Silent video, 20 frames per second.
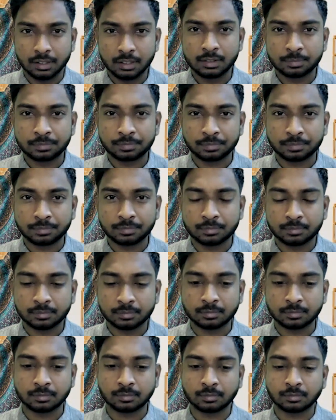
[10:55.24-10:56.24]
a very
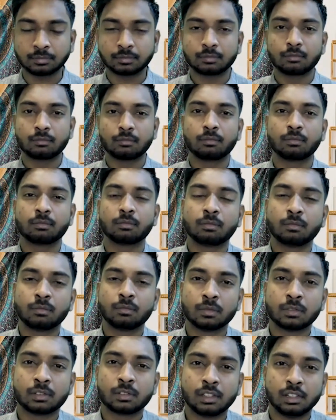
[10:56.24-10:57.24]
intelligent man, and you
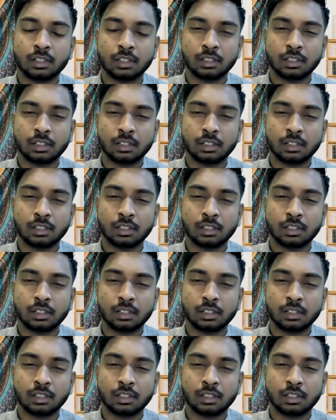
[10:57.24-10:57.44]
understand